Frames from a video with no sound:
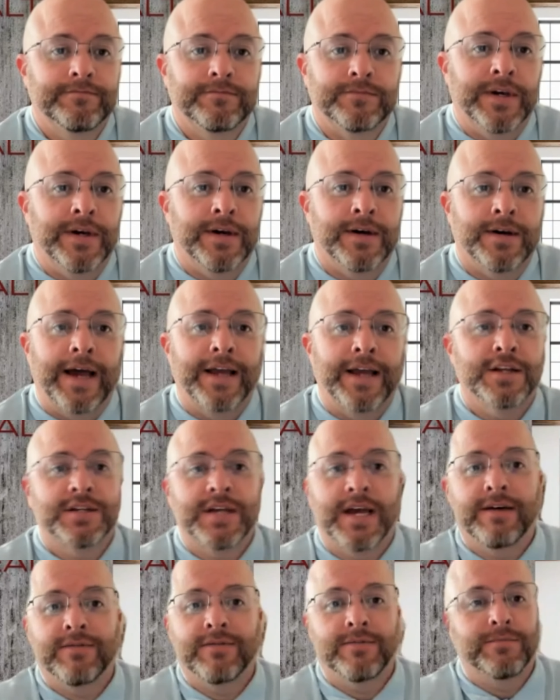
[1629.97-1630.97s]
Yeah. I
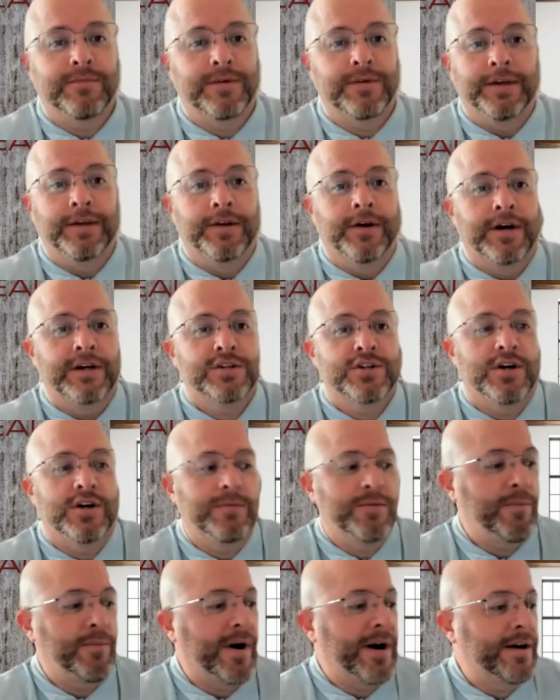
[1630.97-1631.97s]
just have them, I show
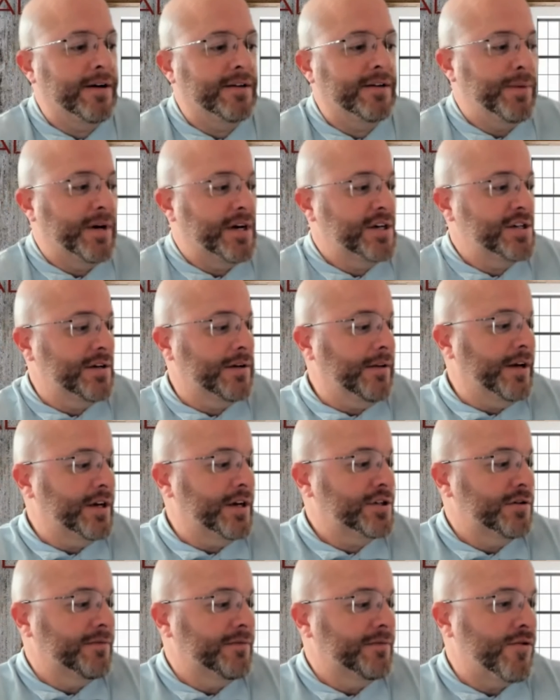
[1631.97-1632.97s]
them the buyer inspection
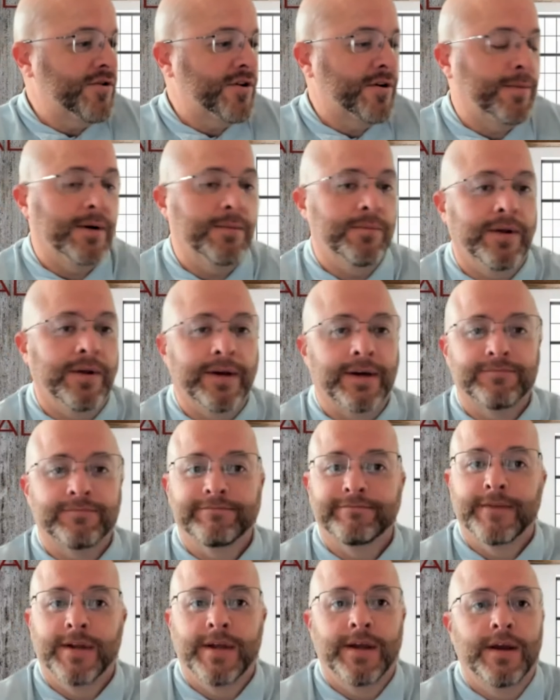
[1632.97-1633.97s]
election form. I'm like,
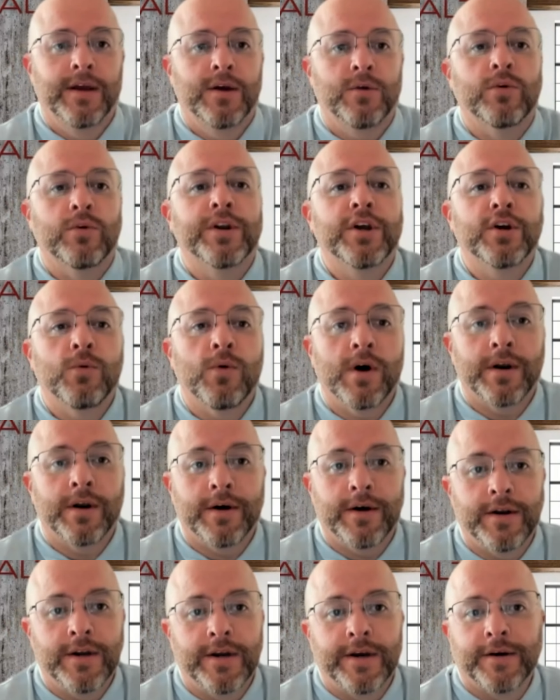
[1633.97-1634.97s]
what do you want
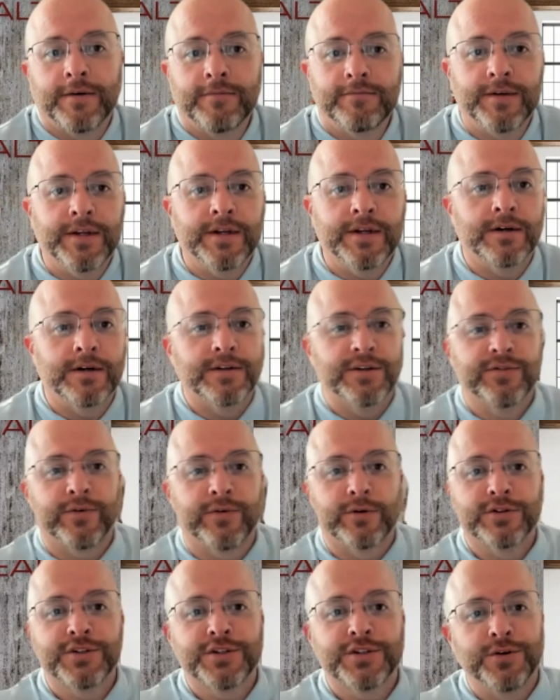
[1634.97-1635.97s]
on here? These
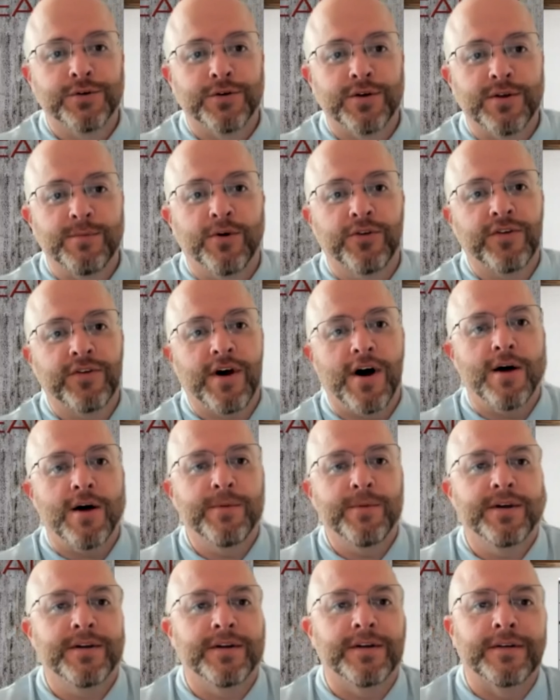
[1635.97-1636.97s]
first two are the most
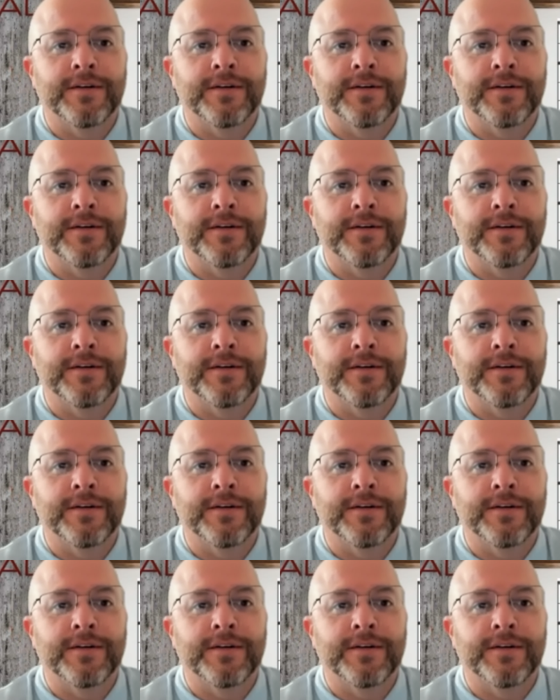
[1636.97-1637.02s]
common.